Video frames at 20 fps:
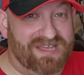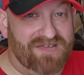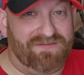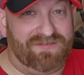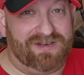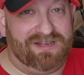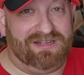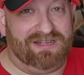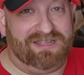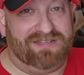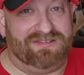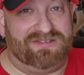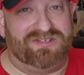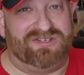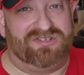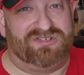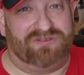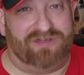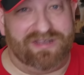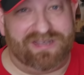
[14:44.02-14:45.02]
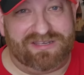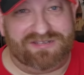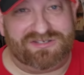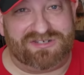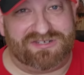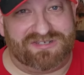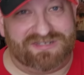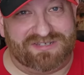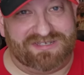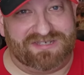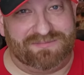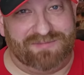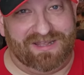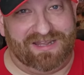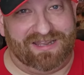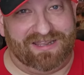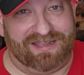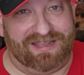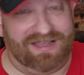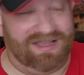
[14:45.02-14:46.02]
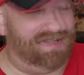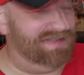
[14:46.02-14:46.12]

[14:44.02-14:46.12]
definitely the strangest smelling